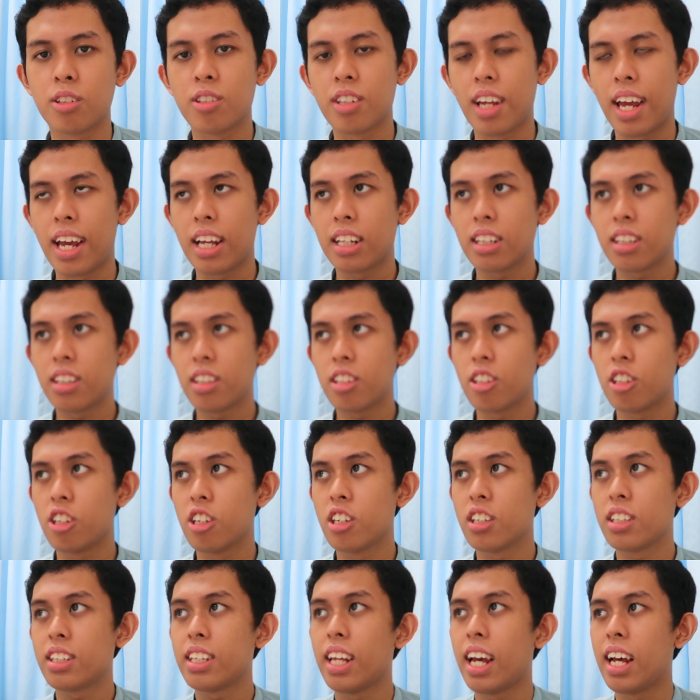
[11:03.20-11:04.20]
so to
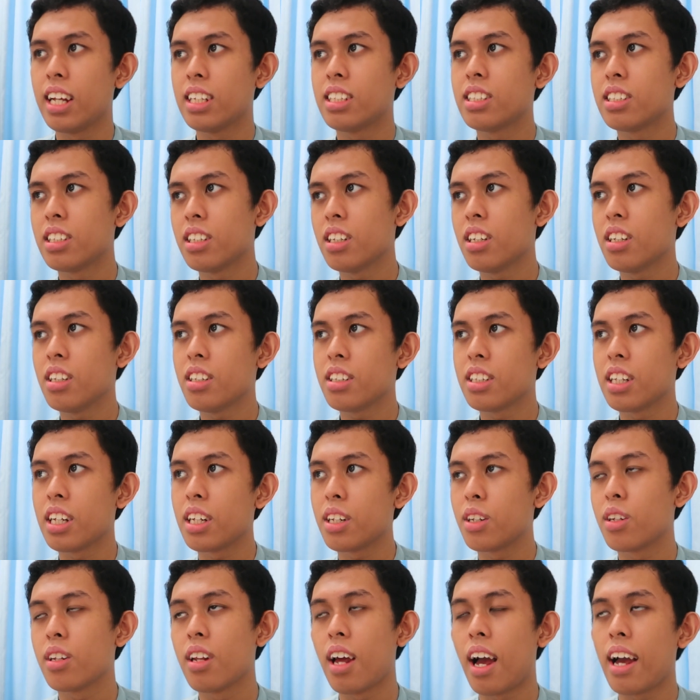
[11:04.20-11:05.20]
enter TESL,
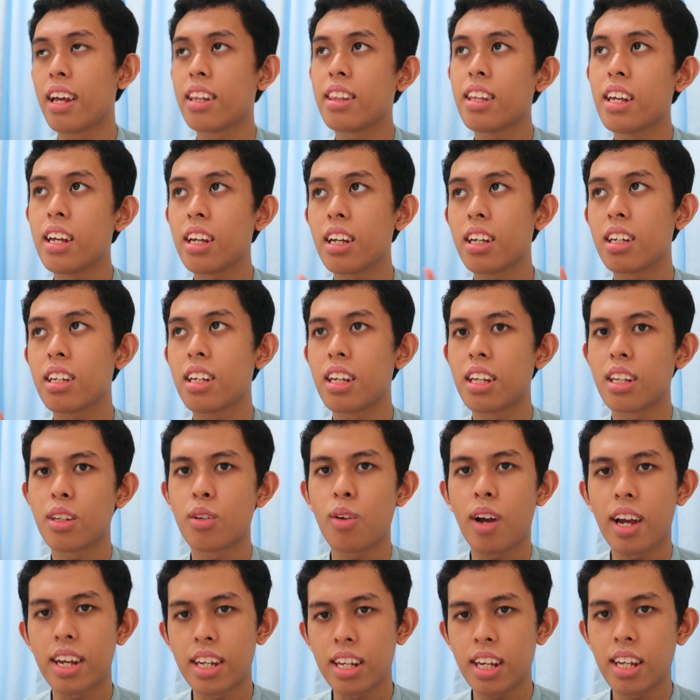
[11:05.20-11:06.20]
I think in
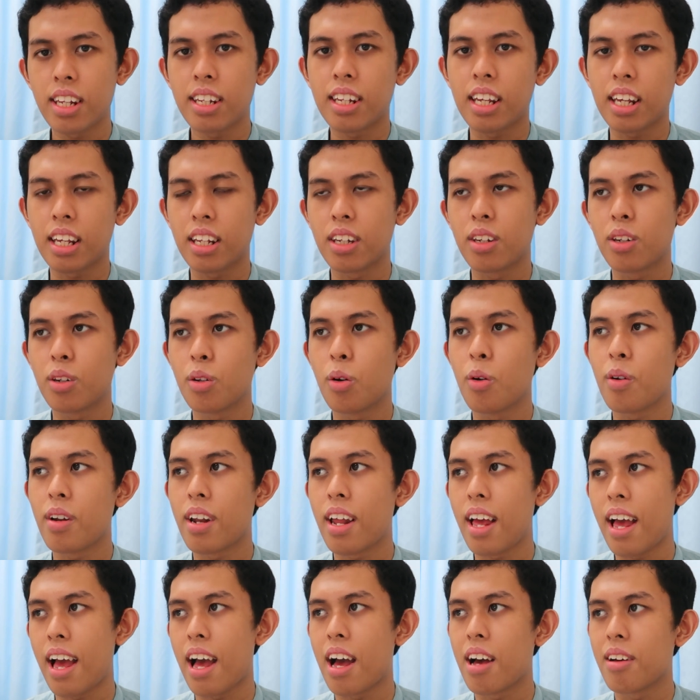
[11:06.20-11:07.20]
UIA they
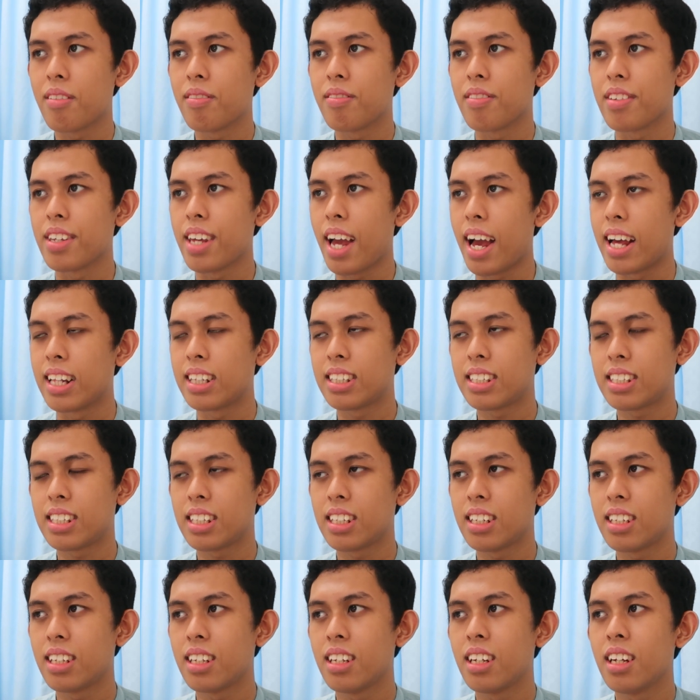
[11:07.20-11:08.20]
don't have yet
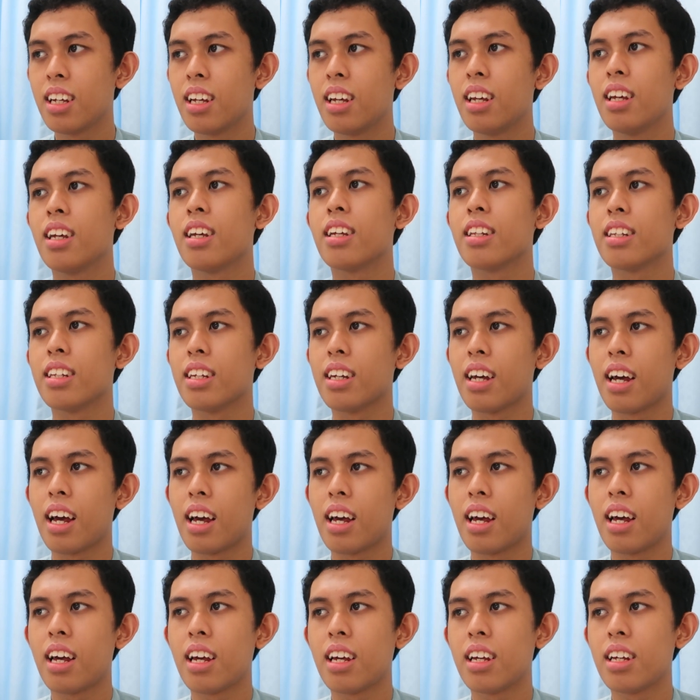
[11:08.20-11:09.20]
the
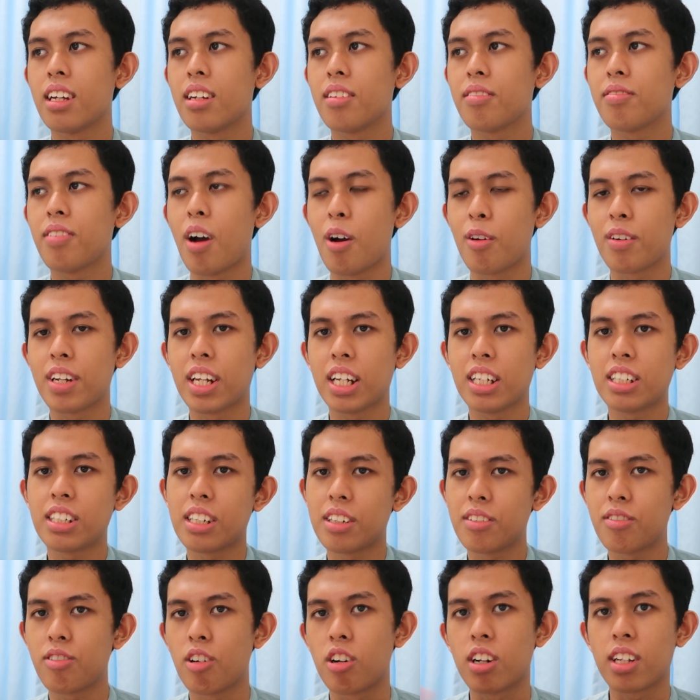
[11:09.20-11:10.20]

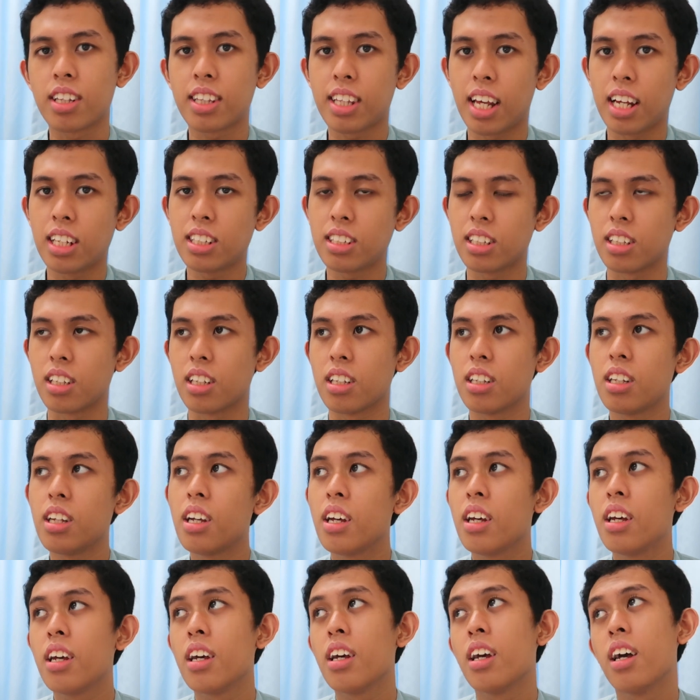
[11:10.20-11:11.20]
foundation for TESL.
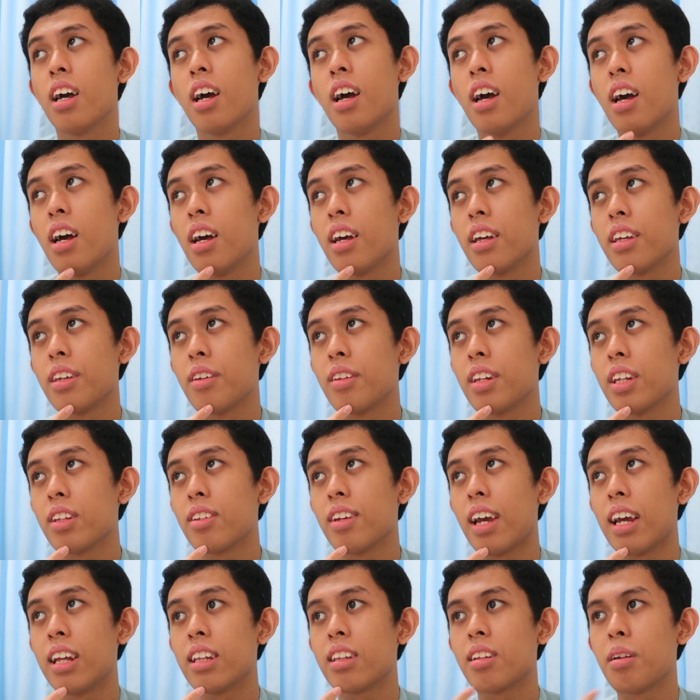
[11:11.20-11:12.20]
You
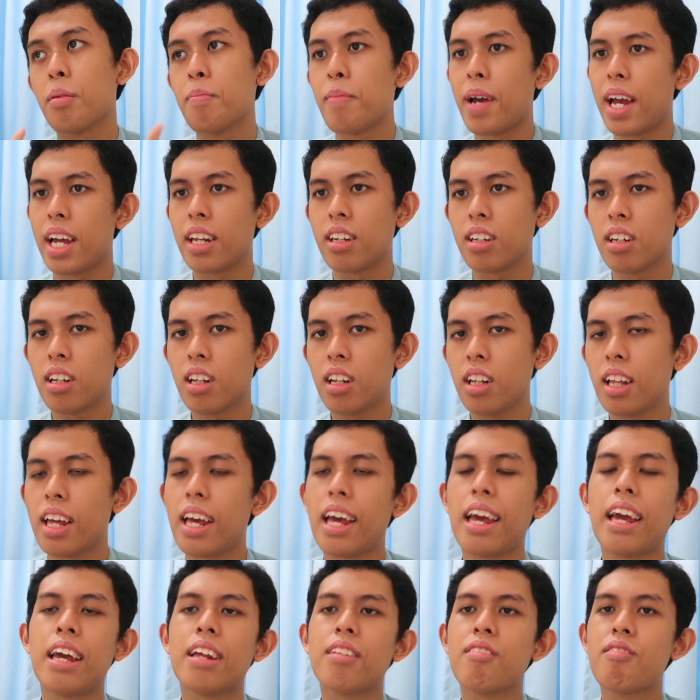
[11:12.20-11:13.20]
need to enter BENL,
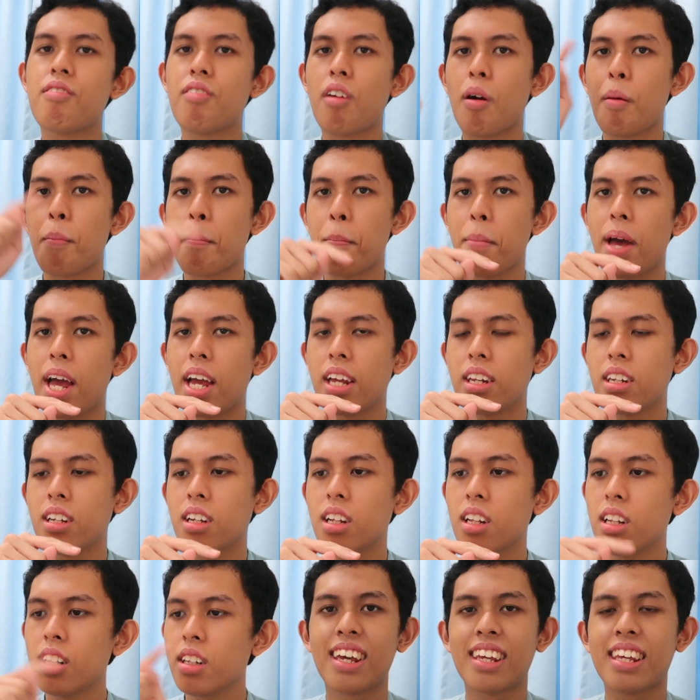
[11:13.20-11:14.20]
and from
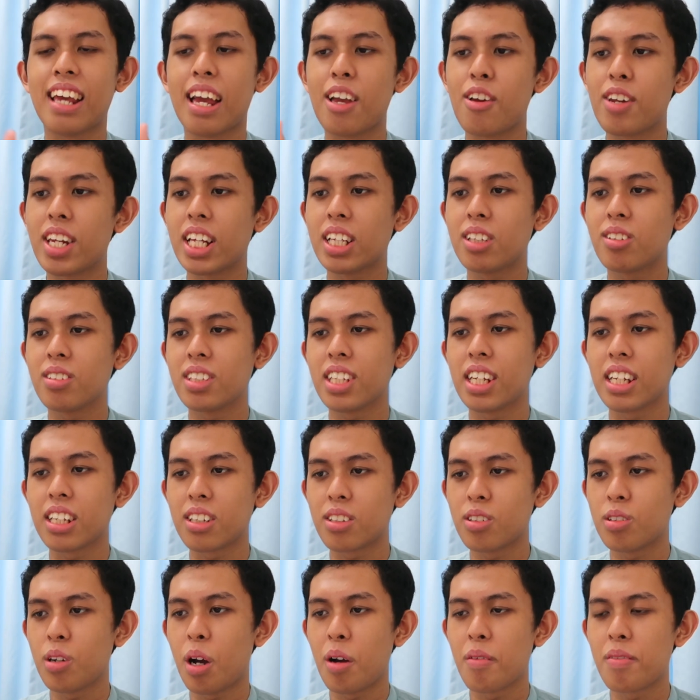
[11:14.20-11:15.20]
BENL, yeah, you need to
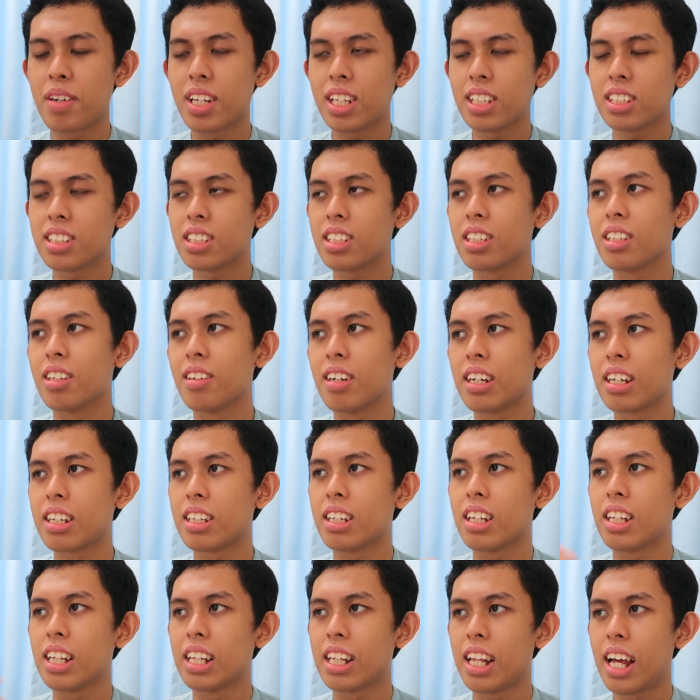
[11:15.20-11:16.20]
take 2 of these
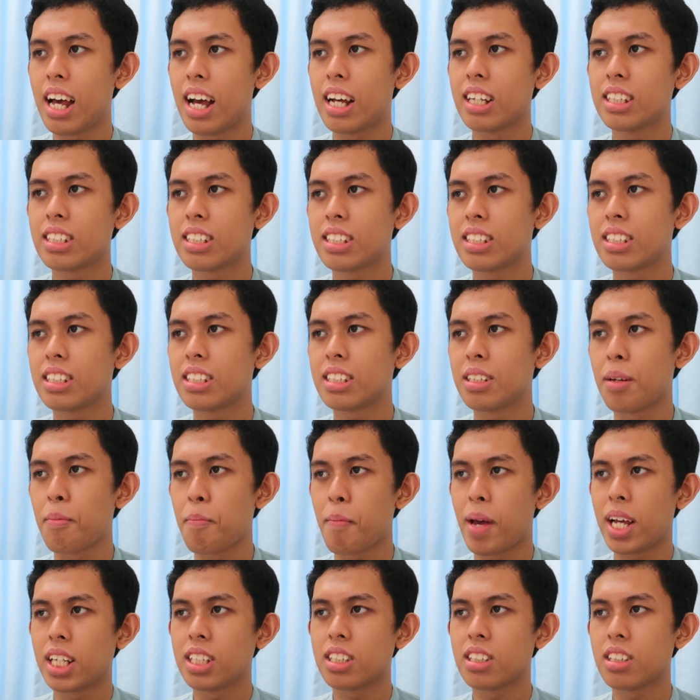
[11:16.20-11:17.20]
during the last
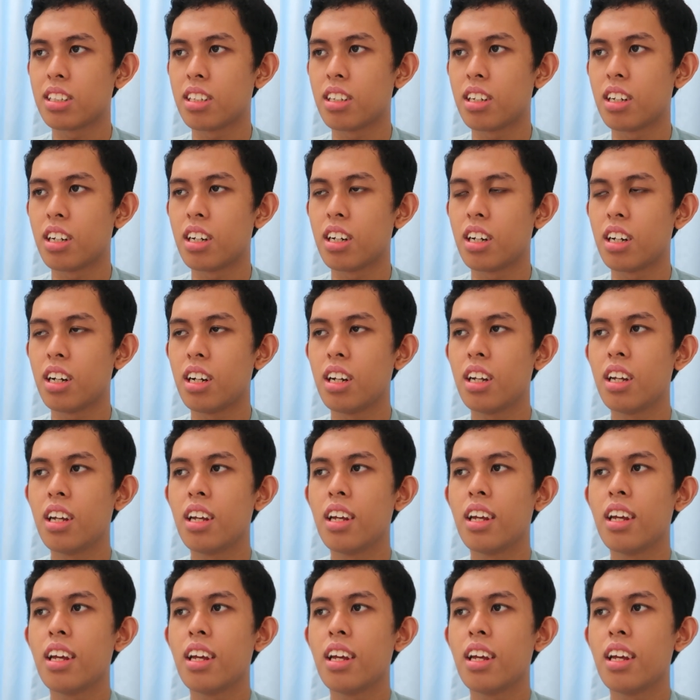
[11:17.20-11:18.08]
semester